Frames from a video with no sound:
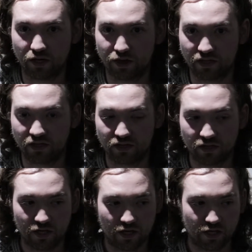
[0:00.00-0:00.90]
I think
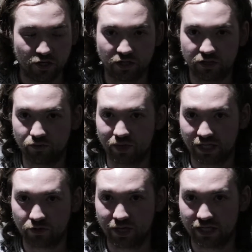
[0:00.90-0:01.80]
that you can do
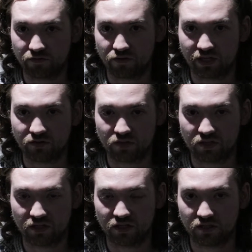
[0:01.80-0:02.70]
really creative things with
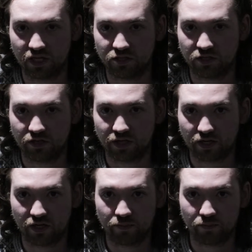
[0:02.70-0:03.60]
science and
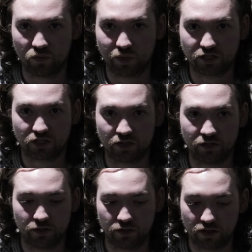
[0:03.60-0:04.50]
engineering, which
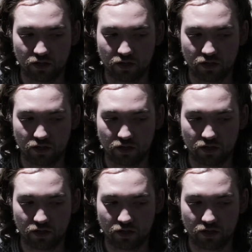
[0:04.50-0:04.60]
can